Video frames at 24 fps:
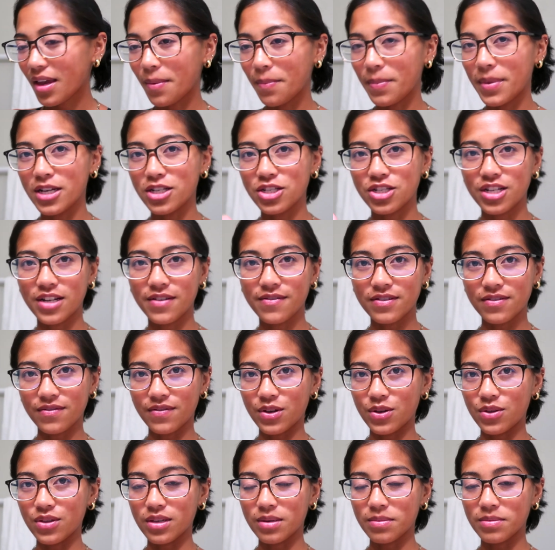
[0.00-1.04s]
Make sure you give this
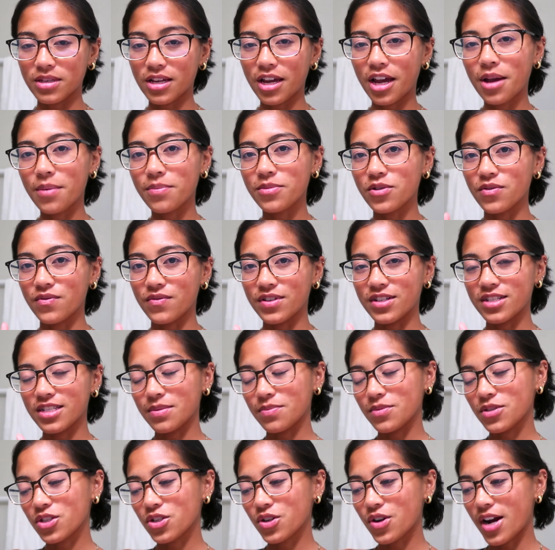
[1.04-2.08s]
video a thumbs up. Don't forget to
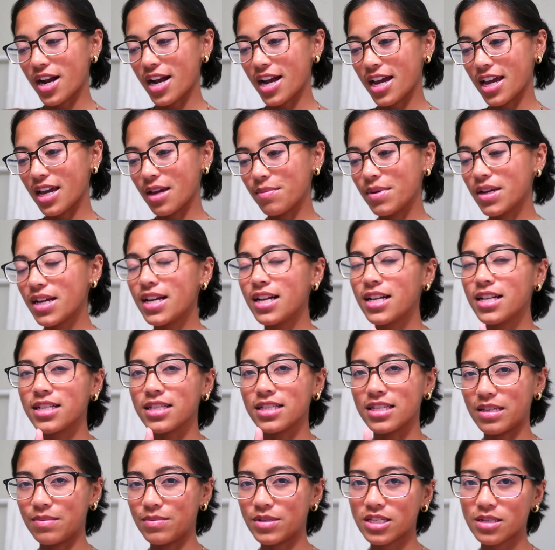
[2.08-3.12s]
subscribe.
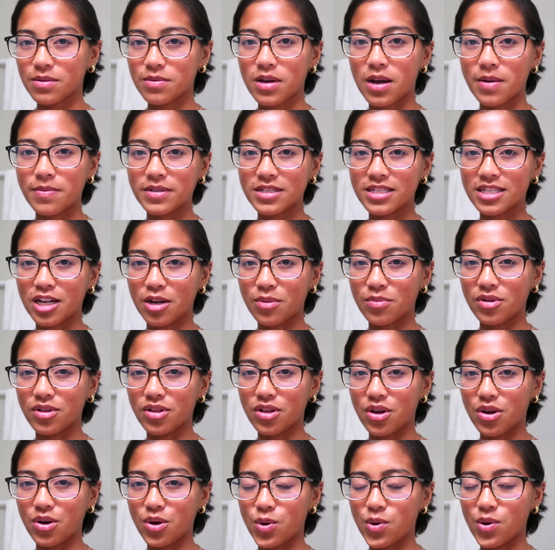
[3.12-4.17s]
Leave me some comments down
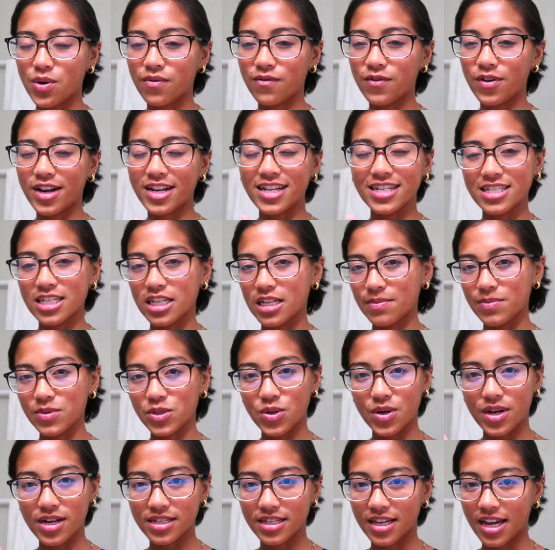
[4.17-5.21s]
below for any tips
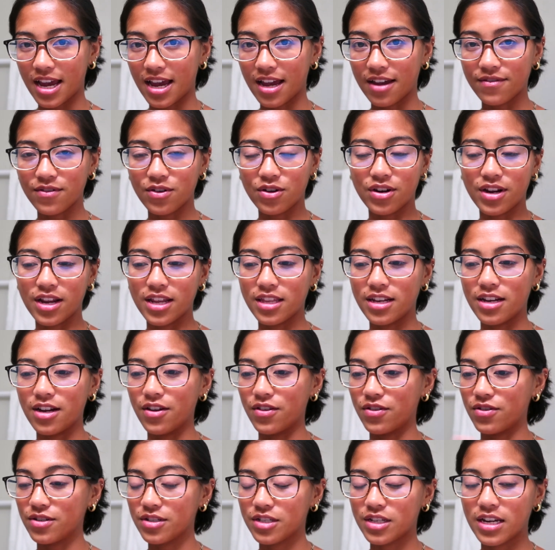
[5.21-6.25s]
you guys have on any
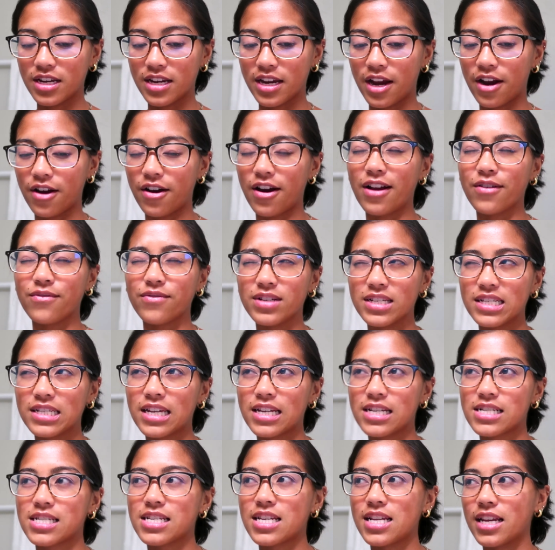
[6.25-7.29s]
other skincare. I really
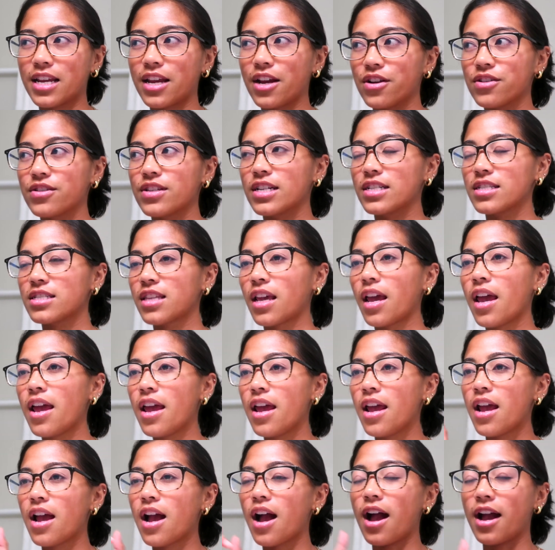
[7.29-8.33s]
like skincare that's
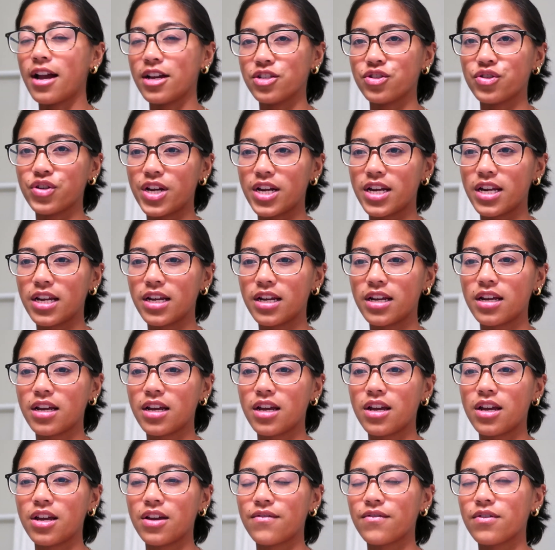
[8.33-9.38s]
hydrating
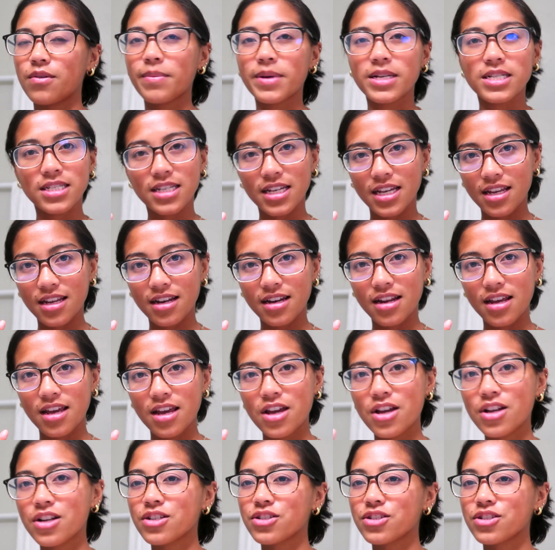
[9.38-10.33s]
for my skin.